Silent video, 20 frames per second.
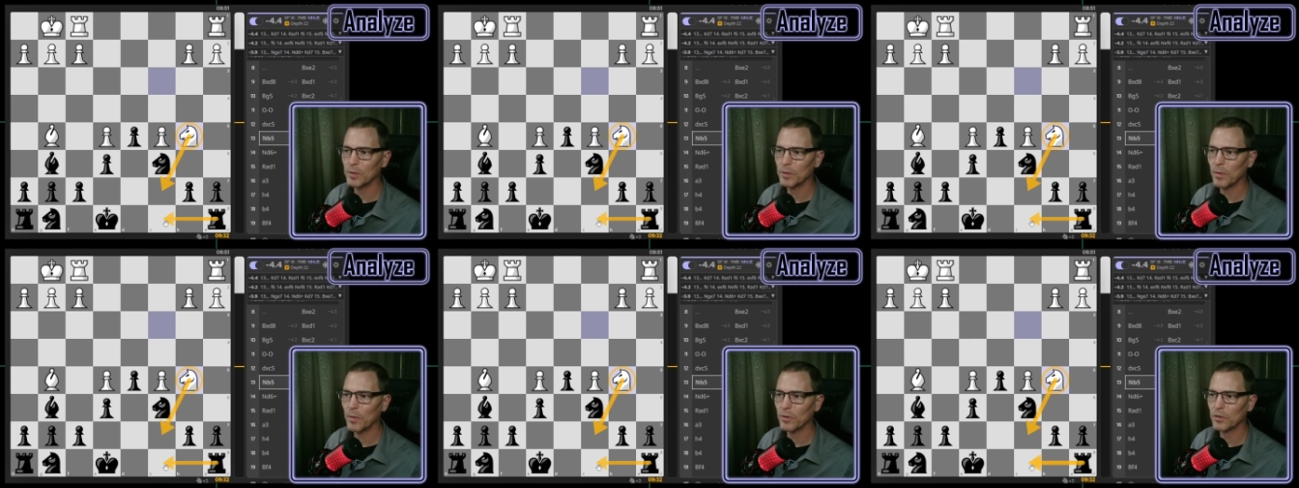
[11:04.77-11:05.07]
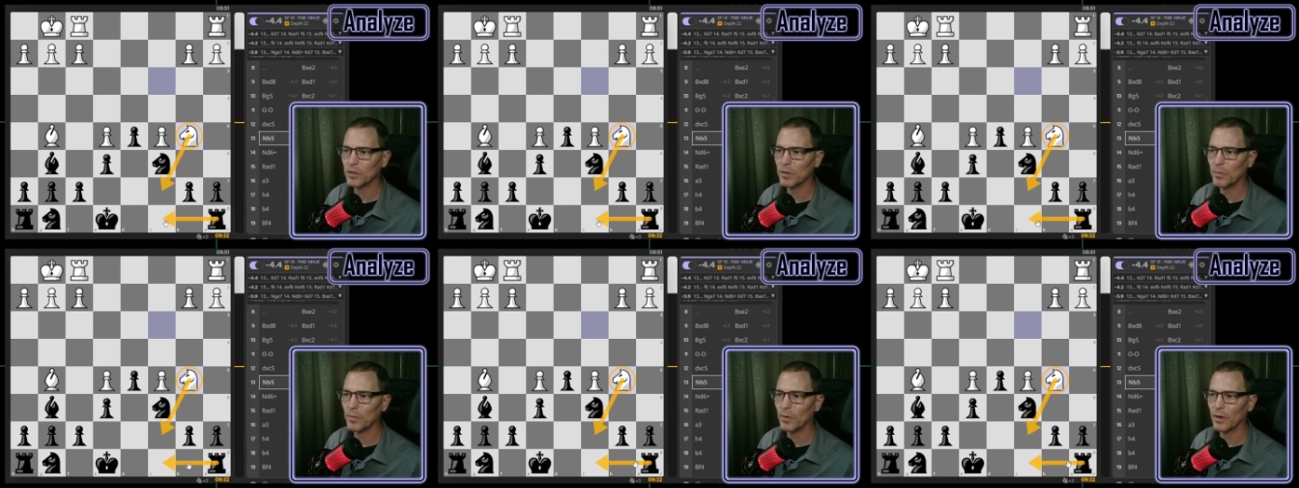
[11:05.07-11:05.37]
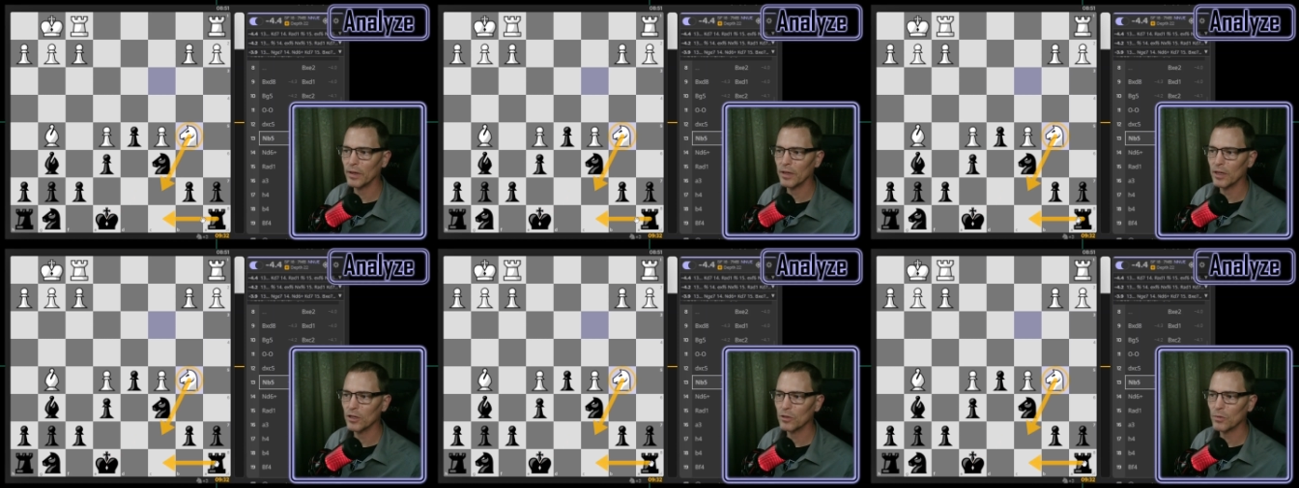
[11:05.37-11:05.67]
supposed to
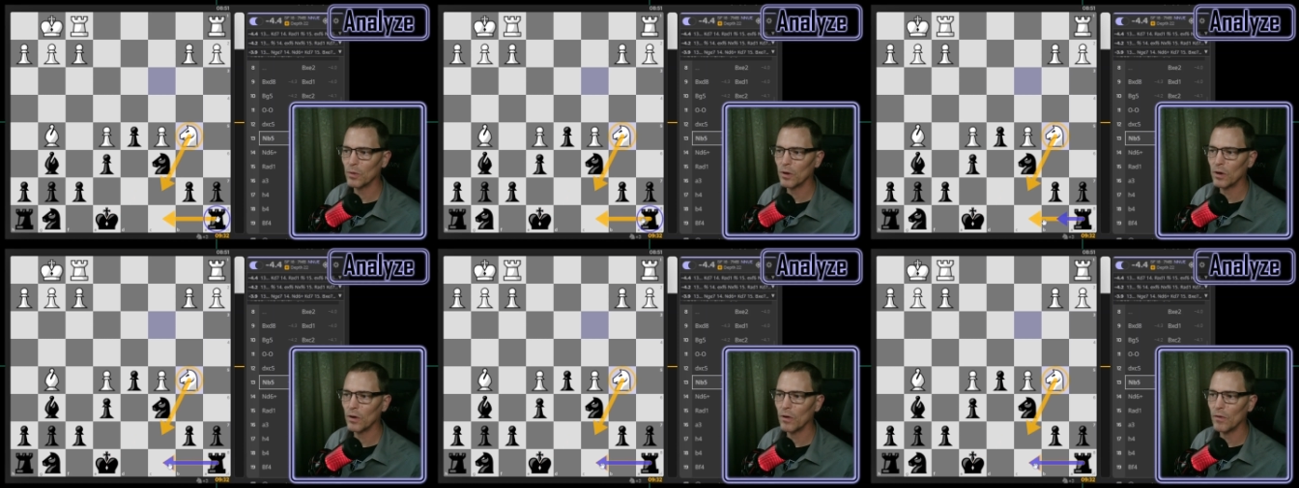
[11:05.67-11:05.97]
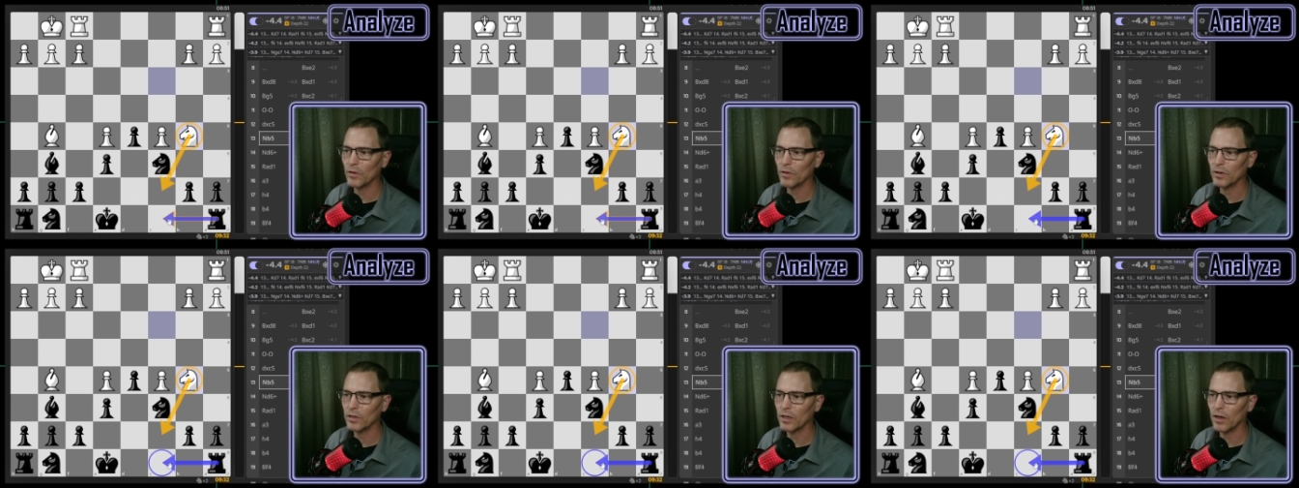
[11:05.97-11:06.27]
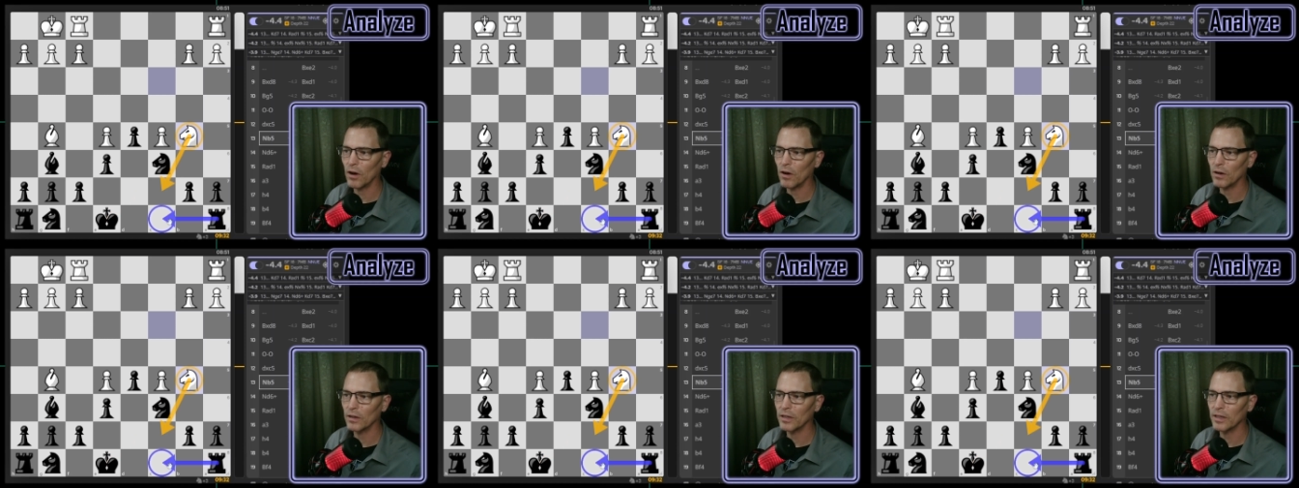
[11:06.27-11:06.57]
bring this rook over to
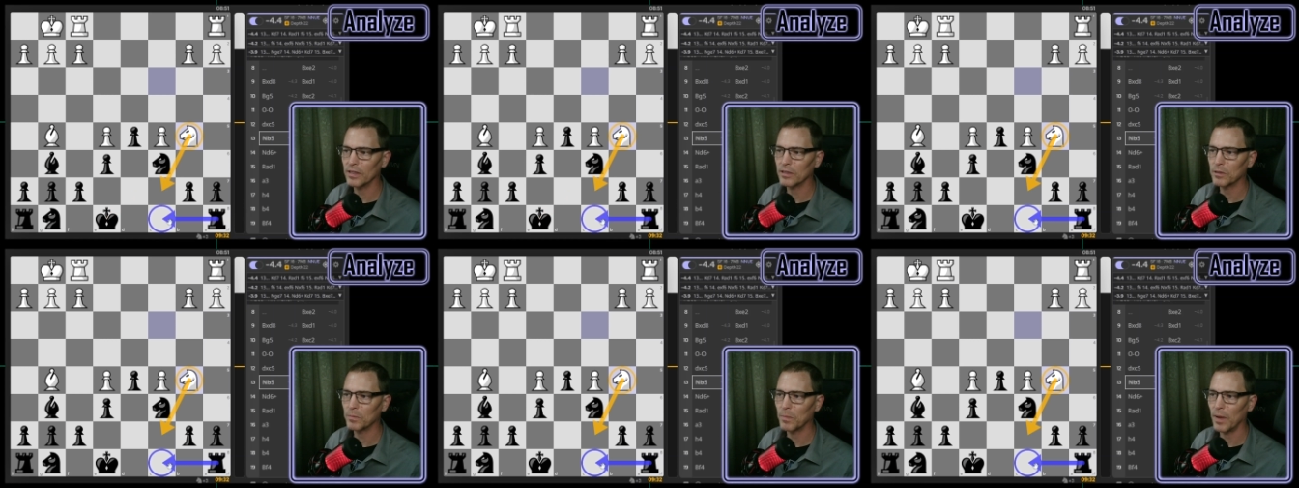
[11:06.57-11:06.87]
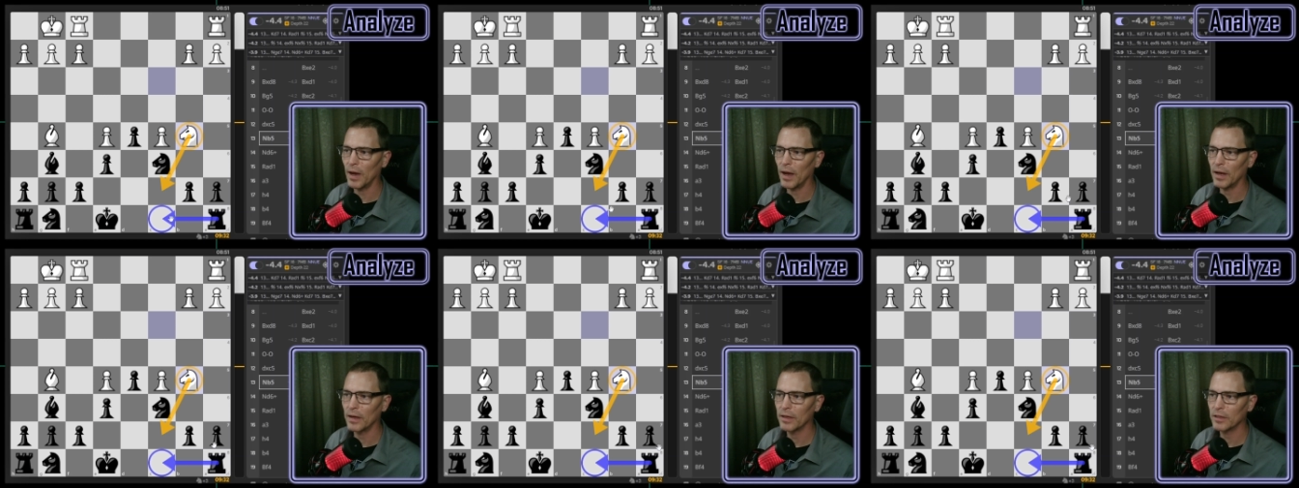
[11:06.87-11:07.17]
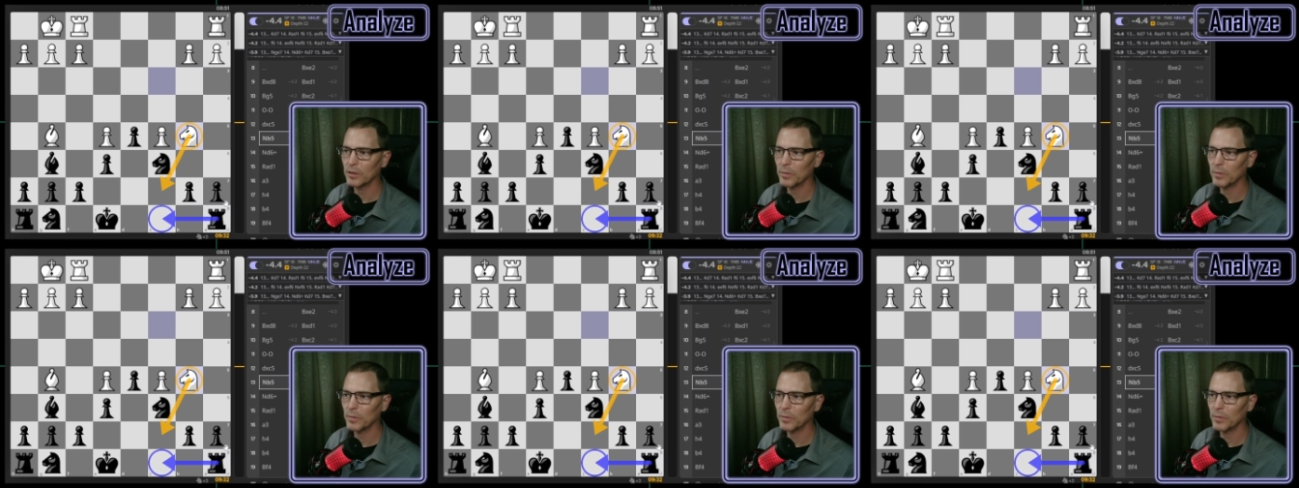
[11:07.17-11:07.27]
guard this spot,